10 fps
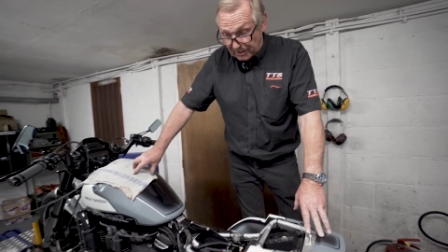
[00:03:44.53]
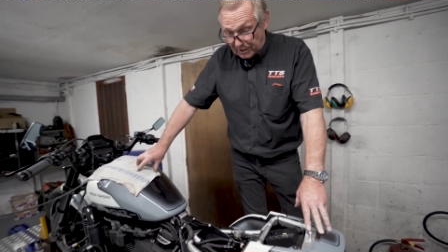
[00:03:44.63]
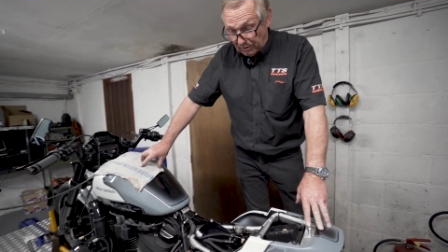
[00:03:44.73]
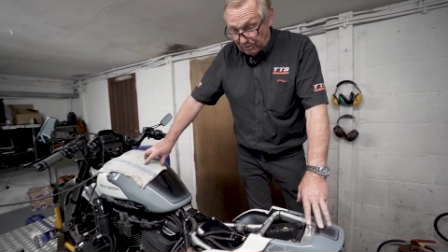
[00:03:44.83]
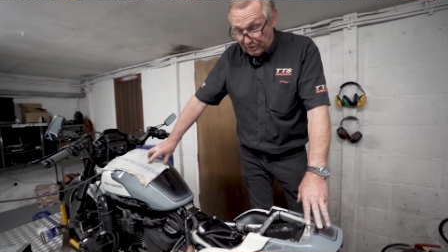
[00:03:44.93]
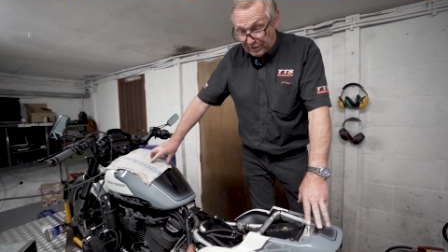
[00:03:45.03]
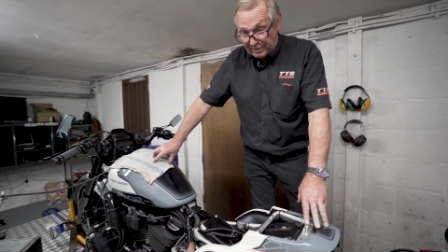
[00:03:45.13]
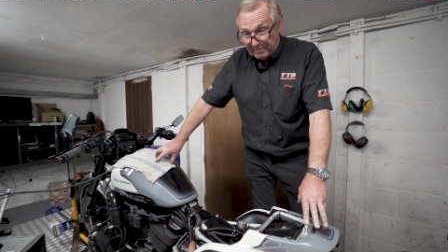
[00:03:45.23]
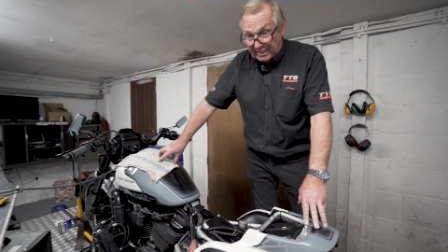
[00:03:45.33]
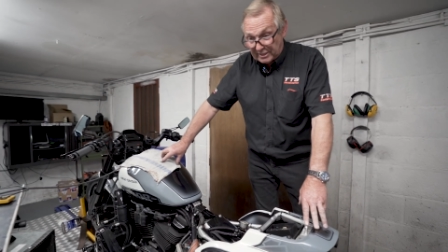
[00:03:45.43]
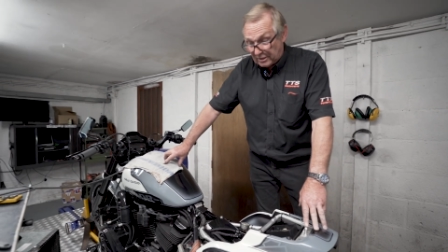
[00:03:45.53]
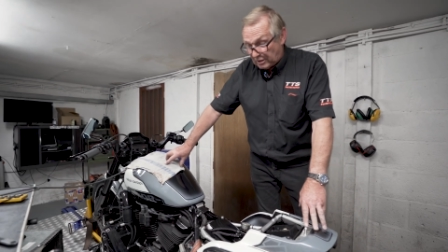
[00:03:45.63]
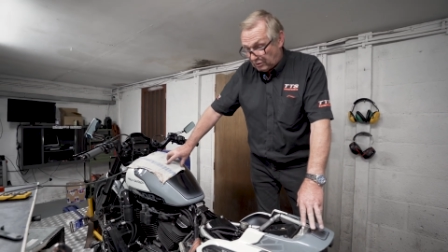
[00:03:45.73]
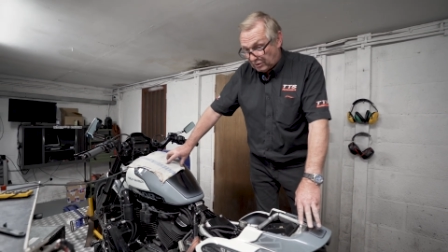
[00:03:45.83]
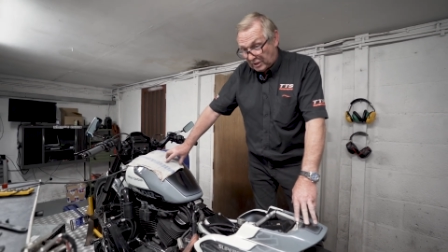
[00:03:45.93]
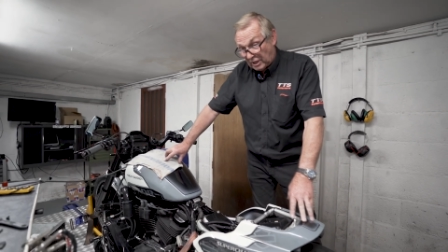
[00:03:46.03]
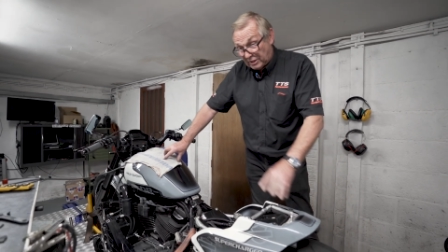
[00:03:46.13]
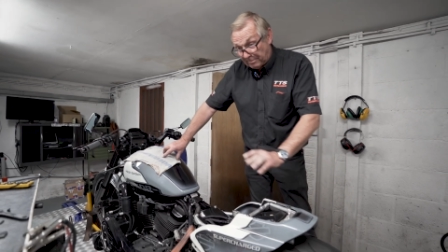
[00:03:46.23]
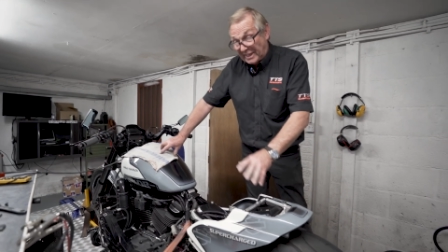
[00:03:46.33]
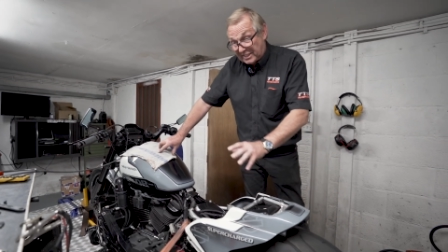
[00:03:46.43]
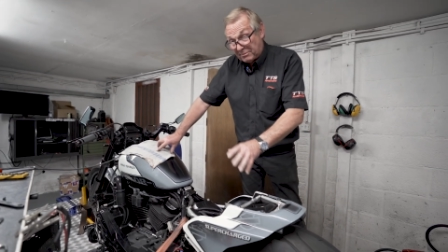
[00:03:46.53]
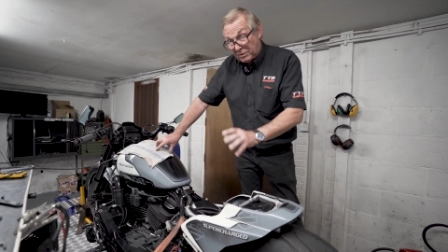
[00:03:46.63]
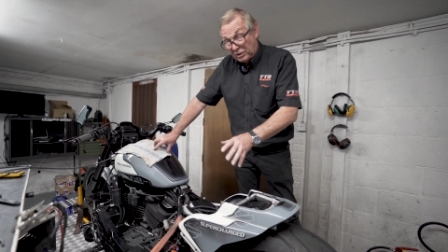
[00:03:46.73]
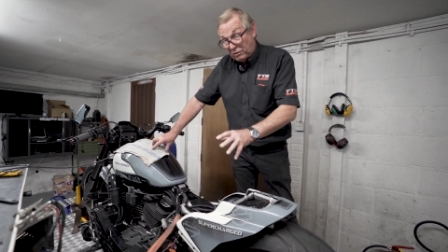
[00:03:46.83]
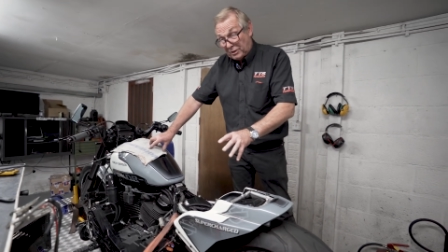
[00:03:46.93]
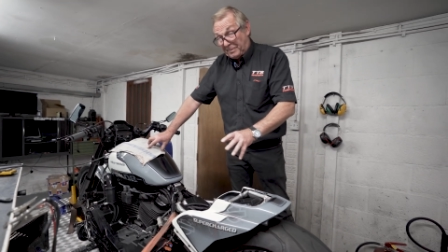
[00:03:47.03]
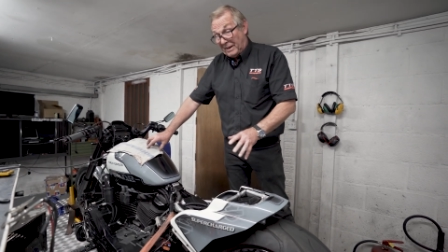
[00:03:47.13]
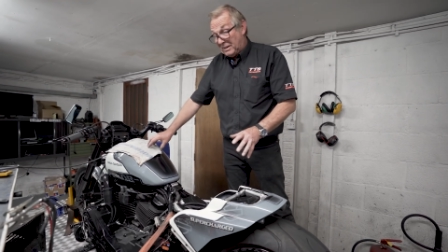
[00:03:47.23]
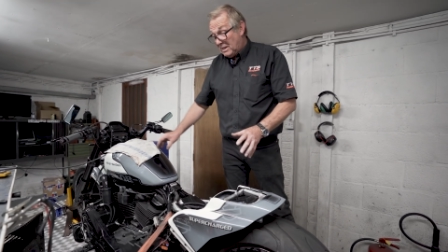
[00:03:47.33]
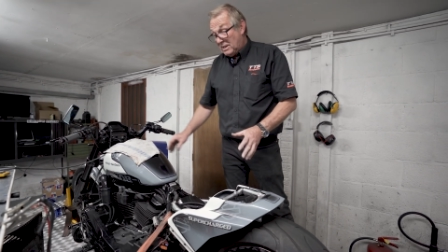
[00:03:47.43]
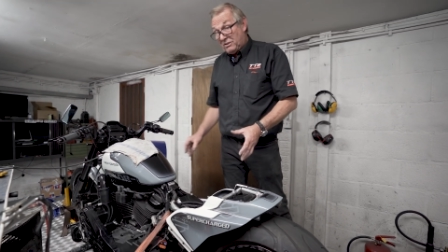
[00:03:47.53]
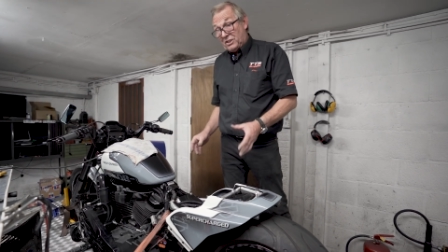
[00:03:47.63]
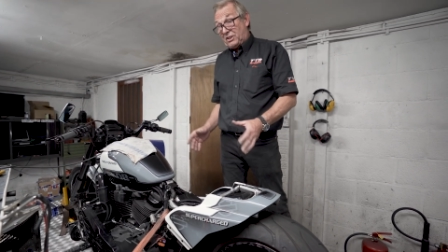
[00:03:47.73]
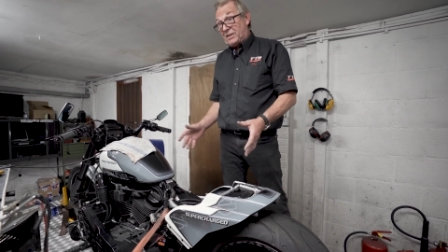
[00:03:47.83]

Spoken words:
So she's making going to make some good horsepower. Just got